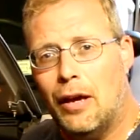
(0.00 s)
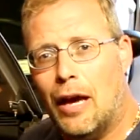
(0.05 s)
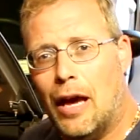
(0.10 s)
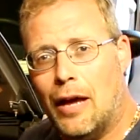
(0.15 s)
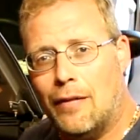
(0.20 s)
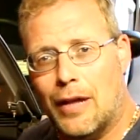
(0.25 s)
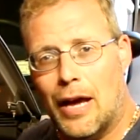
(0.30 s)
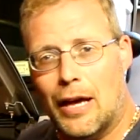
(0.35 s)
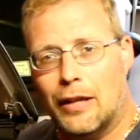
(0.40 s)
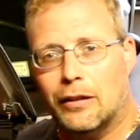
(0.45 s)

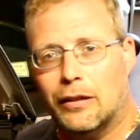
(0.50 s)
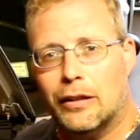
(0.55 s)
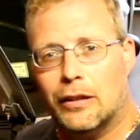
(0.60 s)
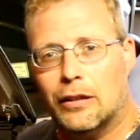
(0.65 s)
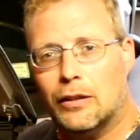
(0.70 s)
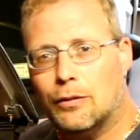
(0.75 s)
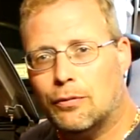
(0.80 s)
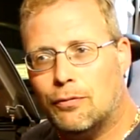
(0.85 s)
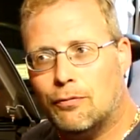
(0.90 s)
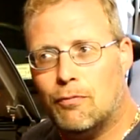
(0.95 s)
And that
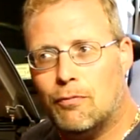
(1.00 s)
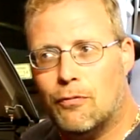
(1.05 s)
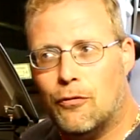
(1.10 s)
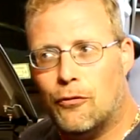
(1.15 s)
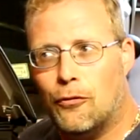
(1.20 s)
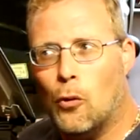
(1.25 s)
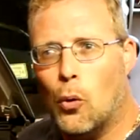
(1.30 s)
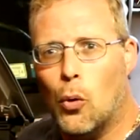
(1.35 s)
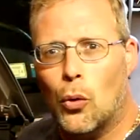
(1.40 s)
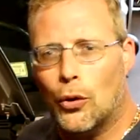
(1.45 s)
little
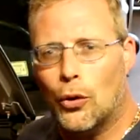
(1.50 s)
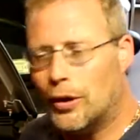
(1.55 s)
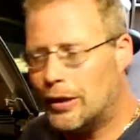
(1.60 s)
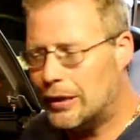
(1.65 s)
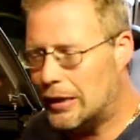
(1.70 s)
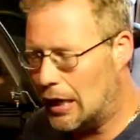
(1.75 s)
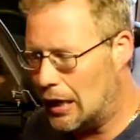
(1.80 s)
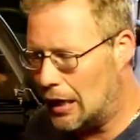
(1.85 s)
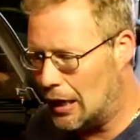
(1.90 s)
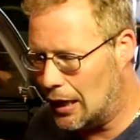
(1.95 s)

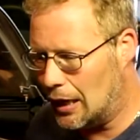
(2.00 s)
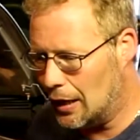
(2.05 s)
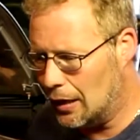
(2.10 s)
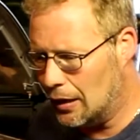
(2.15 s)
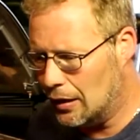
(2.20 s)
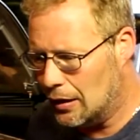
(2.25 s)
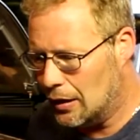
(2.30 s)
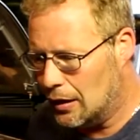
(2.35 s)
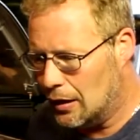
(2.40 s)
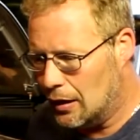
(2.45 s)
Ford
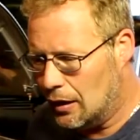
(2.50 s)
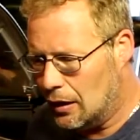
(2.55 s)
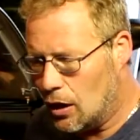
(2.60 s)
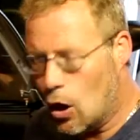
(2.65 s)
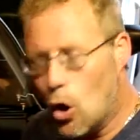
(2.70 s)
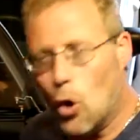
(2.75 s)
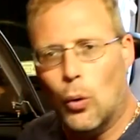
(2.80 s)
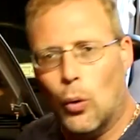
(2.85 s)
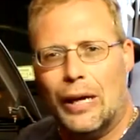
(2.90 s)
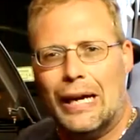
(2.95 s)

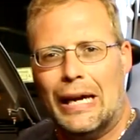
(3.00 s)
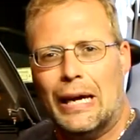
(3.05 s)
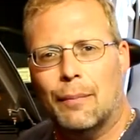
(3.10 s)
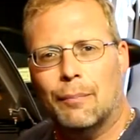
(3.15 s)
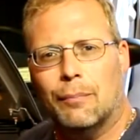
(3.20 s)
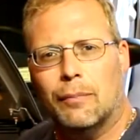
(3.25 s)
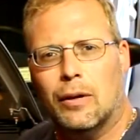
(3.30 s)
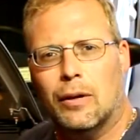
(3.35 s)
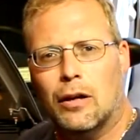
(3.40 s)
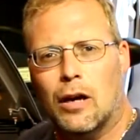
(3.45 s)

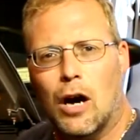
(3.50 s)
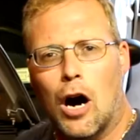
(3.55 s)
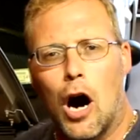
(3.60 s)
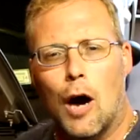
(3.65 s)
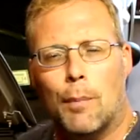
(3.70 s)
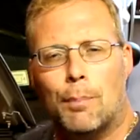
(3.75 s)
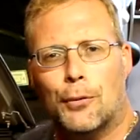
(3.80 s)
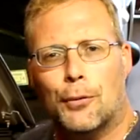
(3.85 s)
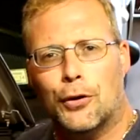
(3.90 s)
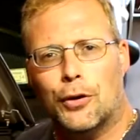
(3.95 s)
OEM
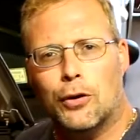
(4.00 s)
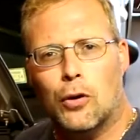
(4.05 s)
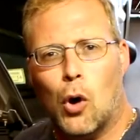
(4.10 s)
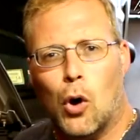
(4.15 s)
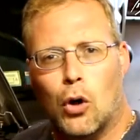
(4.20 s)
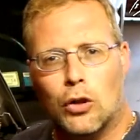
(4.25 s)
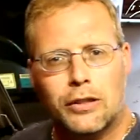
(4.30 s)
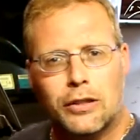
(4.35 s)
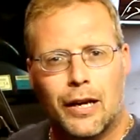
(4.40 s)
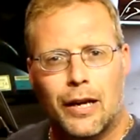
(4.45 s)
upper
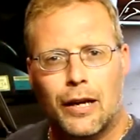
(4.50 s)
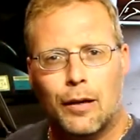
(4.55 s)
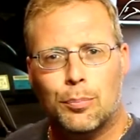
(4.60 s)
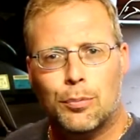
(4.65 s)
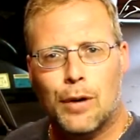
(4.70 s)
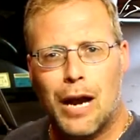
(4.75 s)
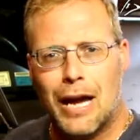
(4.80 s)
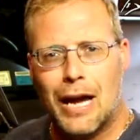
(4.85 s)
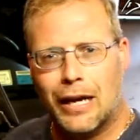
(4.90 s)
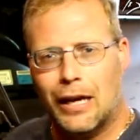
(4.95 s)
alternator
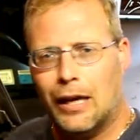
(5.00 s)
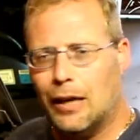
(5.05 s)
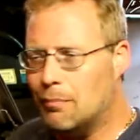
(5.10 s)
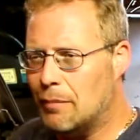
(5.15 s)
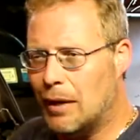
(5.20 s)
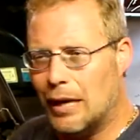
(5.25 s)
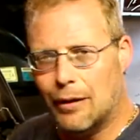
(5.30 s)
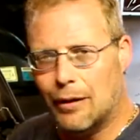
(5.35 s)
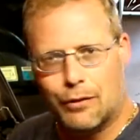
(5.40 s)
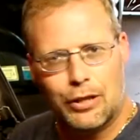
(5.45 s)
bracket
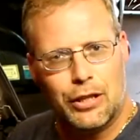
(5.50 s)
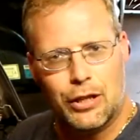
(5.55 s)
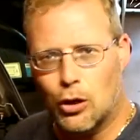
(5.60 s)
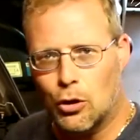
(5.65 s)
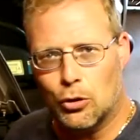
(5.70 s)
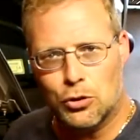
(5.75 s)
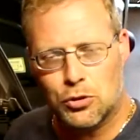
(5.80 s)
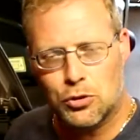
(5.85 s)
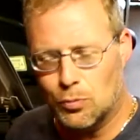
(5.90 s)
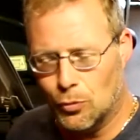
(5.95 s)
made everything
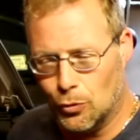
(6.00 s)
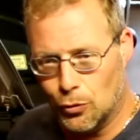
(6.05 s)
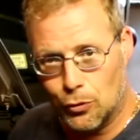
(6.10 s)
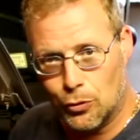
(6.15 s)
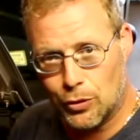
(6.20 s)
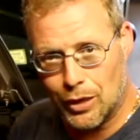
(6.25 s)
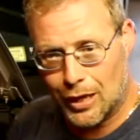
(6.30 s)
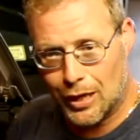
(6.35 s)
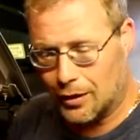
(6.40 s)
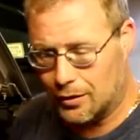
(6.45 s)
go
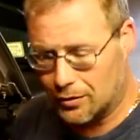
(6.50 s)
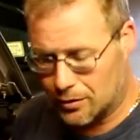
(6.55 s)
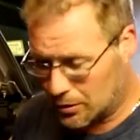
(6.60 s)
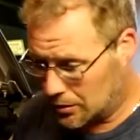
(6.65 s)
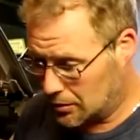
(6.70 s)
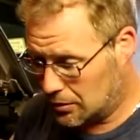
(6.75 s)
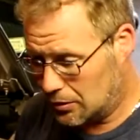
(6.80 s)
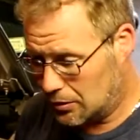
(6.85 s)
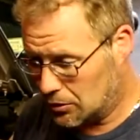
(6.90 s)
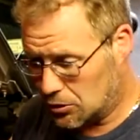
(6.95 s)
smooth
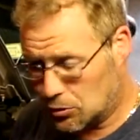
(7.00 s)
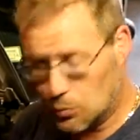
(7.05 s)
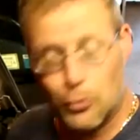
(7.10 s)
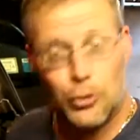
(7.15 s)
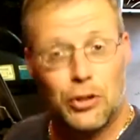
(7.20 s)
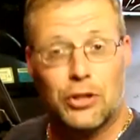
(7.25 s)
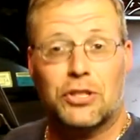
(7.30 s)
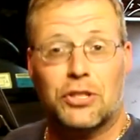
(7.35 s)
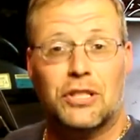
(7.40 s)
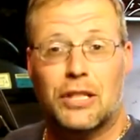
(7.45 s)
as
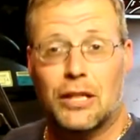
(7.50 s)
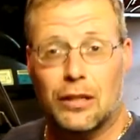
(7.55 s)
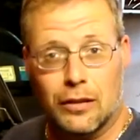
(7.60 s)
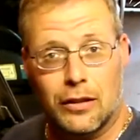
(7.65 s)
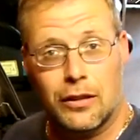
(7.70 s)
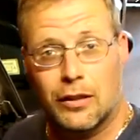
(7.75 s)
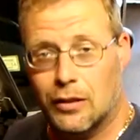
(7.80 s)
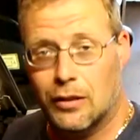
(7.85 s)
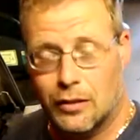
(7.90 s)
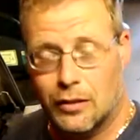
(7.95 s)
silk.